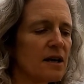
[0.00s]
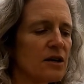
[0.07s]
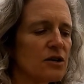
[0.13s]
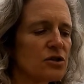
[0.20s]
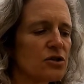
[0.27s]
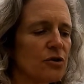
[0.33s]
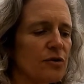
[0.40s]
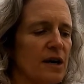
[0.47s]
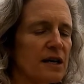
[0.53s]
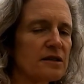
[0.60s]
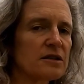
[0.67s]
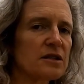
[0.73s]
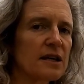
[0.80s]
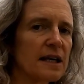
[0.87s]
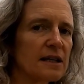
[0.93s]
So
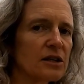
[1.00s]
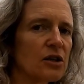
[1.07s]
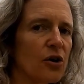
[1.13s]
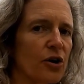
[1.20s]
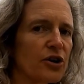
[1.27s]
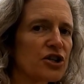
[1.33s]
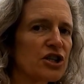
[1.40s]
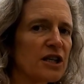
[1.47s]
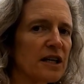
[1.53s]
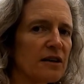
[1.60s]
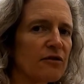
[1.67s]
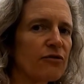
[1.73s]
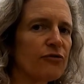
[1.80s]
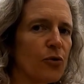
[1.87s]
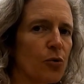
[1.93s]
that's enlarging
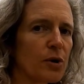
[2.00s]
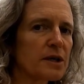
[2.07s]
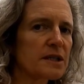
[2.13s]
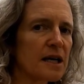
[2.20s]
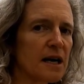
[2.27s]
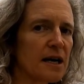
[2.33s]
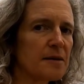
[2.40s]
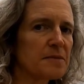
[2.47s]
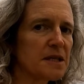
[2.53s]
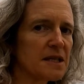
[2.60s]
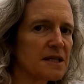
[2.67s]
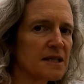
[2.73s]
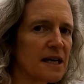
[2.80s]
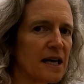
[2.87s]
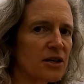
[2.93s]
it 4 times
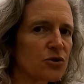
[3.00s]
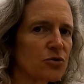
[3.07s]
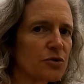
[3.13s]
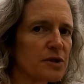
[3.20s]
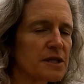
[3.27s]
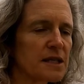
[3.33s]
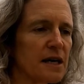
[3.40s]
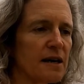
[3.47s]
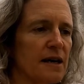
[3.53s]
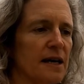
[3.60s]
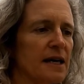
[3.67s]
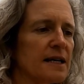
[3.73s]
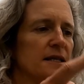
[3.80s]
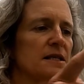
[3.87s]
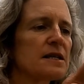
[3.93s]
its natural
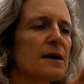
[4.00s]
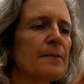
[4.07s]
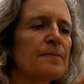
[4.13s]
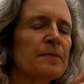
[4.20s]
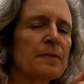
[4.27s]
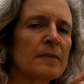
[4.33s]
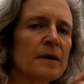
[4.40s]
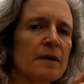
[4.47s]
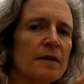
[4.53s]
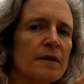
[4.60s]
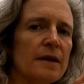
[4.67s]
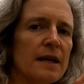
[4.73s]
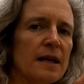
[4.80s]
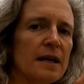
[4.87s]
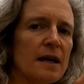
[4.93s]
size.
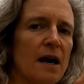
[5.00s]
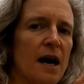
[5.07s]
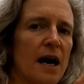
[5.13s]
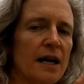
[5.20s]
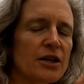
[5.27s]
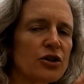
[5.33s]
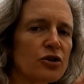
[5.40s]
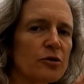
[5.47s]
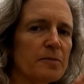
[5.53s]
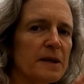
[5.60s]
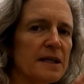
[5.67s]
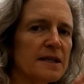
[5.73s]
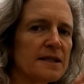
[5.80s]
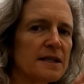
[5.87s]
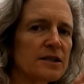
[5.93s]
The ocular
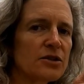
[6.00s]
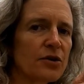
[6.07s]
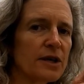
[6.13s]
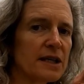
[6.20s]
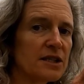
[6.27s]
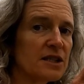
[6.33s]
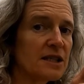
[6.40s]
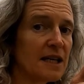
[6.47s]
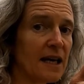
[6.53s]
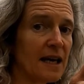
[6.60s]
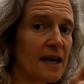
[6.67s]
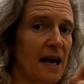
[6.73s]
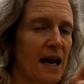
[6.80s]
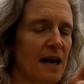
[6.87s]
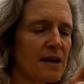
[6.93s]
pieces are each
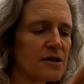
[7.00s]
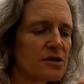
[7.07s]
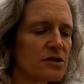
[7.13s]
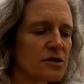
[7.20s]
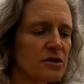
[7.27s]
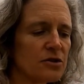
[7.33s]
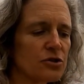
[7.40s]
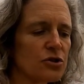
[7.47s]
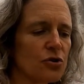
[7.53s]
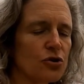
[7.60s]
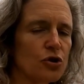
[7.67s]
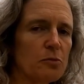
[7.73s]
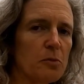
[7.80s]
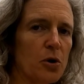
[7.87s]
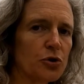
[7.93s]
10x. So
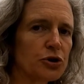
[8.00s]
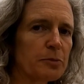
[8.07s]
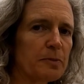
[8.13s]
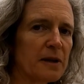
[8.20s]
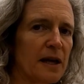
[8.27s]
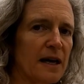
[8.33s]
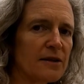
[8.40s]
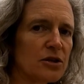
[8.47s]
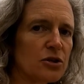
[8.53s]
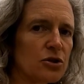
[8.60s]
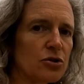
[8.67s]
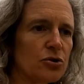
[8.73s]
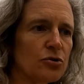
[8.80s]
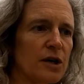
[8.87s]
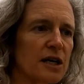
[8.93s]
you multiply the
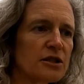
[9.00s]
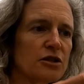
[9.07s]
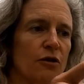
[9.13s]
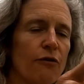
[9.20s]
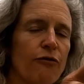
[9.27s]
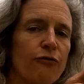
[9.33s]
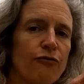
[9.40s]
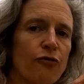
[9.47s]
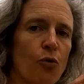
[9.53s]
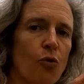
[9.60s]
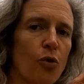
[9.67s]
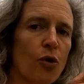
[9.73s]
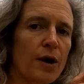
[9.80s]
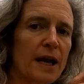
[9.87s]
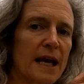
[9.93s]
2, that's
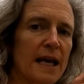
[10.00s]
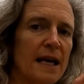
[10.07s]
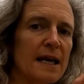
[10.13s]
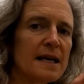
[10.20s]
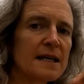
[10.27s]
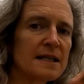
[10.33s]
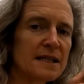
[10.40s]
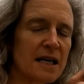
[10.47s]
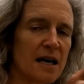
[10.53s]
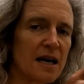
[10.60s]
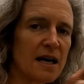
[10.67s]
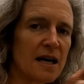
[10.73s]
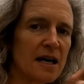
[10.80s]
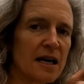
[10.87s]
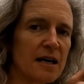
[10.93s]
40
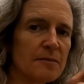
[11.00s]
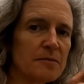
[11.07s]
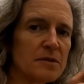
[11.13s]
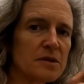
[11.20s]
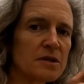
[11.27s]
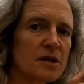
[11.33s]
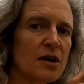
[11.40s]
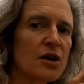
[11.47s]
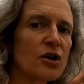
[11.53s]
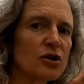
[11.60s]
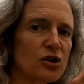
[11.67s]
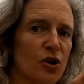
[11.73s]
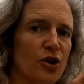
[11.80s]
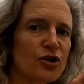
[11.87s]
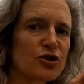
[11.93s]
times
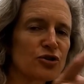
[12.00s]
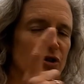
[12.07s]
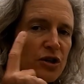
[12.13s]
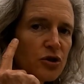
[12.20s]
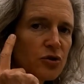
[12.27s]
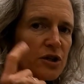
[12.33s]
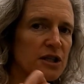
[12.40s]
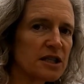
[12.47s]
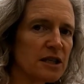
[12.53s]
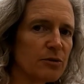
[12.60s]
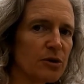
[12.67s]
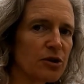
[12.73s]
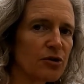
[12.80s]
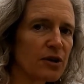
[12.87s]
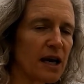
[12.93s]
larger than you could see
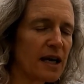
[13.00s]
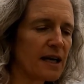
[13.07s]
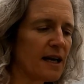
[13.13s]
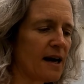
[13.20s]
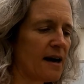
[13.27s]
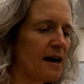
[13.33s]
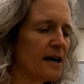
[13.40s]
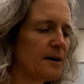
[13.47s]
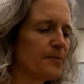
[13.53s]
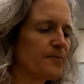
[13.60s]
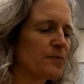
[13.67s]
with your naked eye.